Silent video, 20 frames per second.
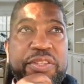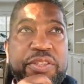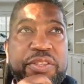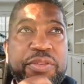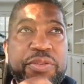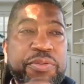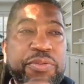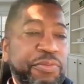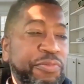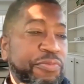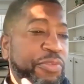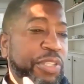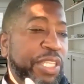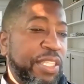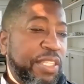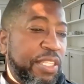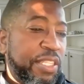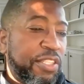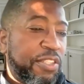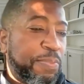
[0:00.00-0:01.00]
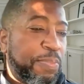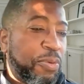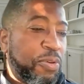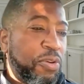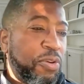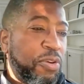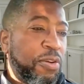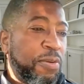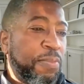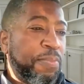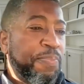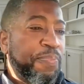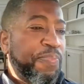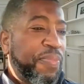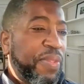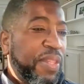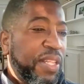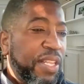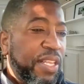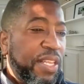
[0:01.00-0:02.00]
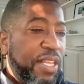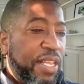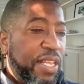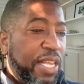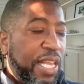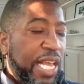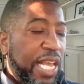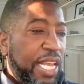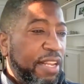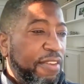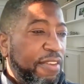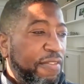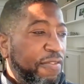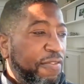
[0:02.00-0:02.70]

to read this poem, and it